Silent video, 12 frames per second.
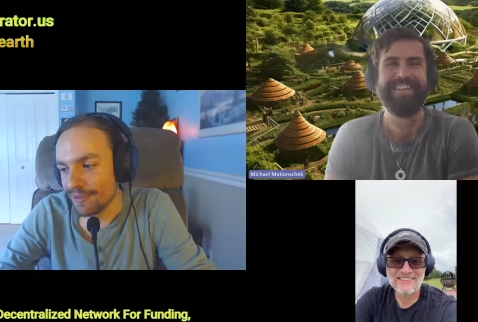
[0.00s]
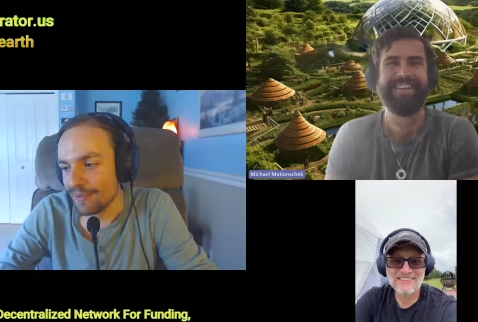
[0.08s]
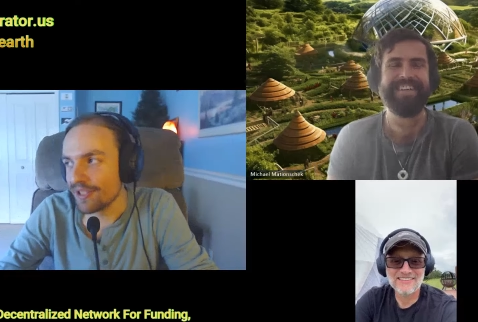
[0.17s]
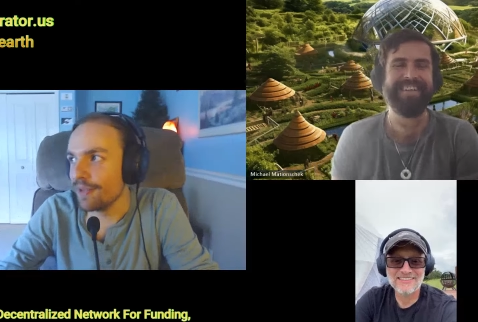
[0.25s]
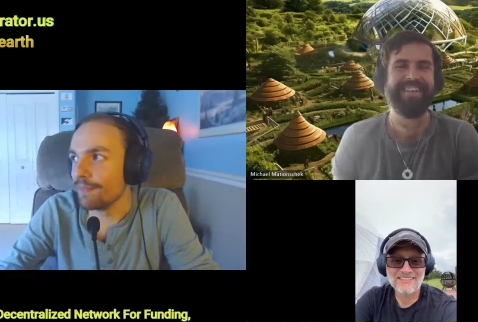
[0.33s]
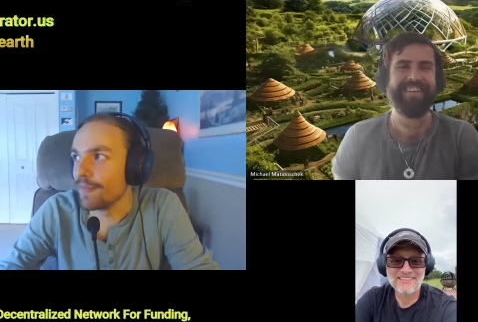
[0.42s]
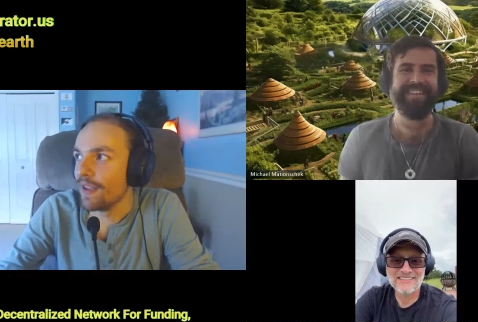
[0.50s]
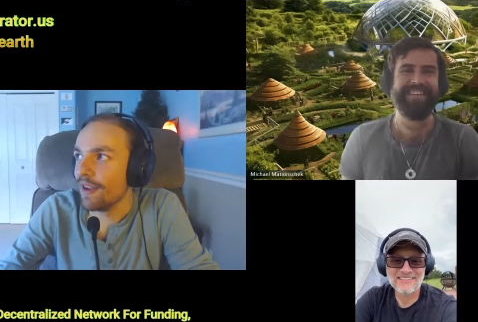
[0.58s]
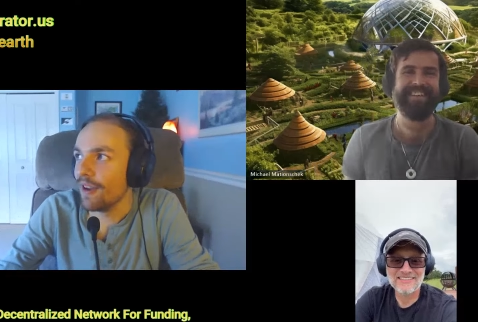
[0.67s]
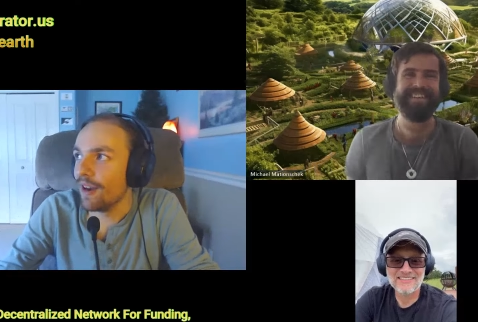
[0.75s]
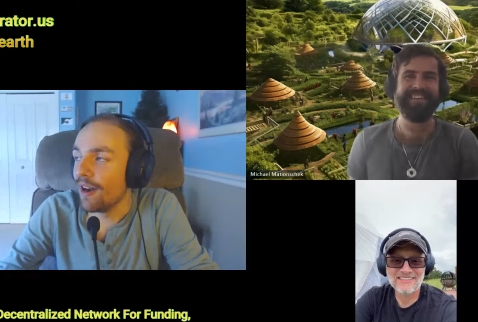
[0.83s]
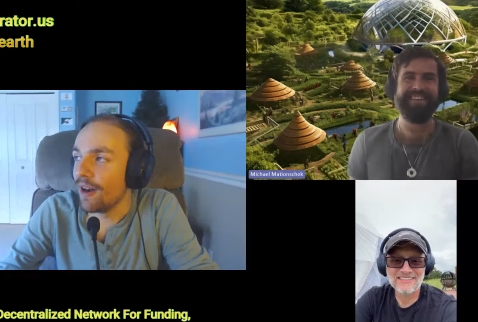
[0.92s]
Speaker 1: a pretty big team.
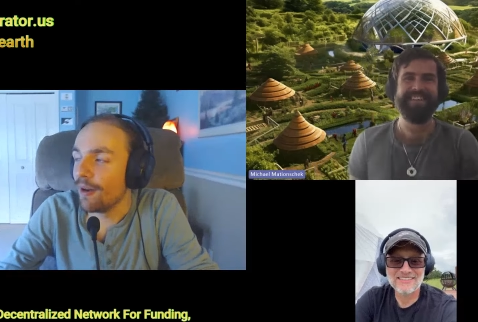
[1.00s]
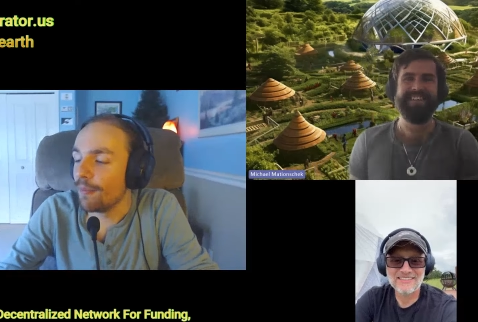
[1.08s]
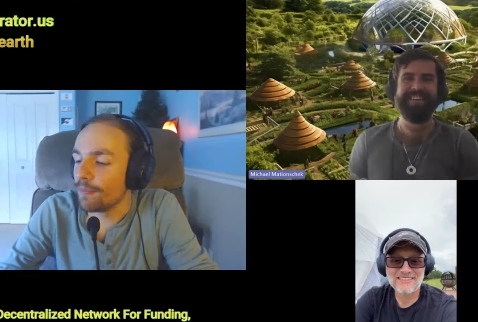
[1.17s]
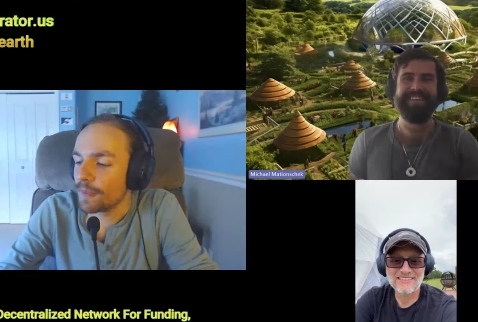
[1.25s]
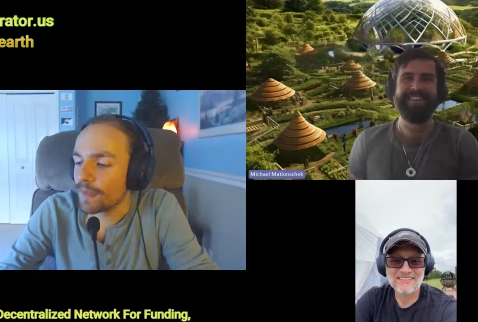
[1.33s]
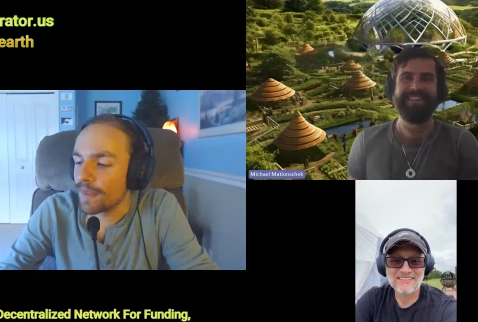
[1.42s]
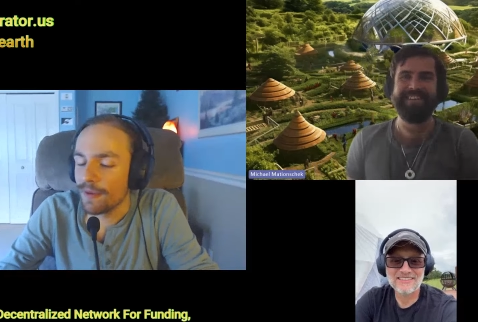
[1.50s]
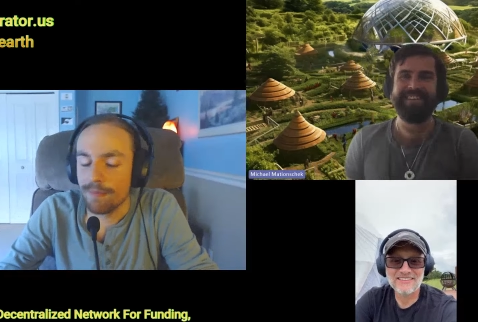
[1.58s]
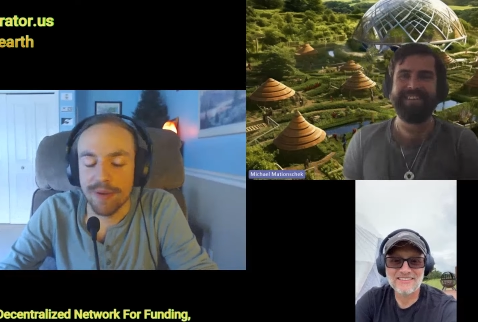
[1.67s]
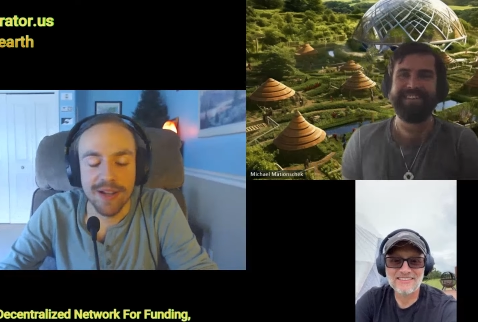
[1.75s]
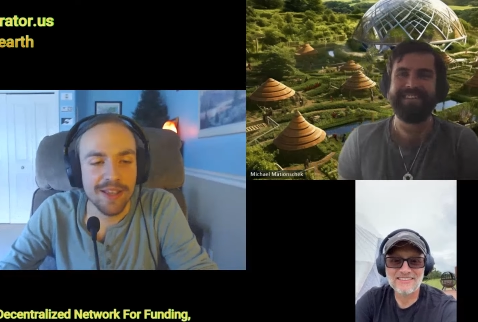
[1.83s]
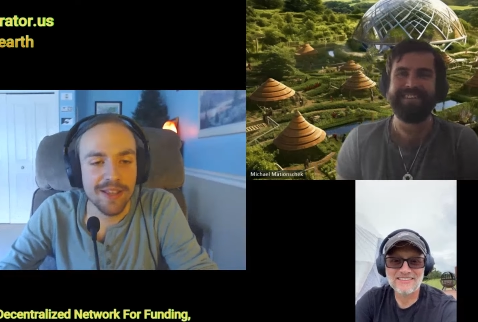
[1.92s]
Um,
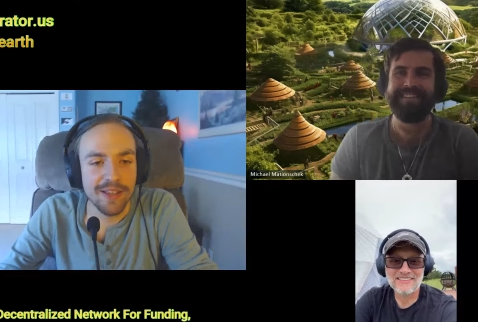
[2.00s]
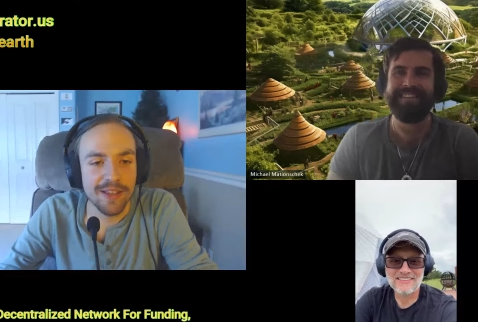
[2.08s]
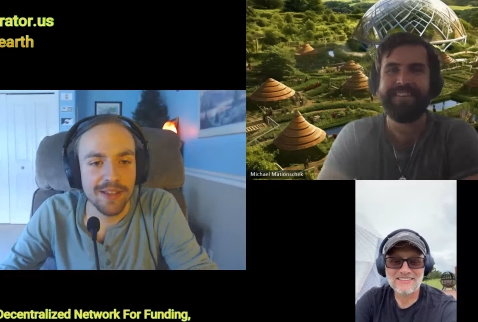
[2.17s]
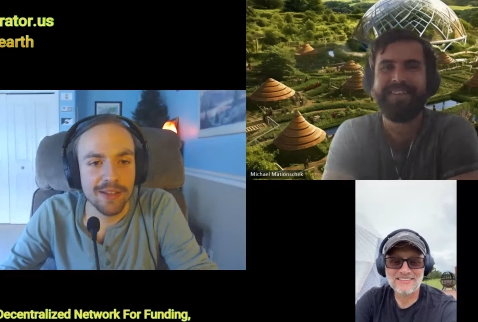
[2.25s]
but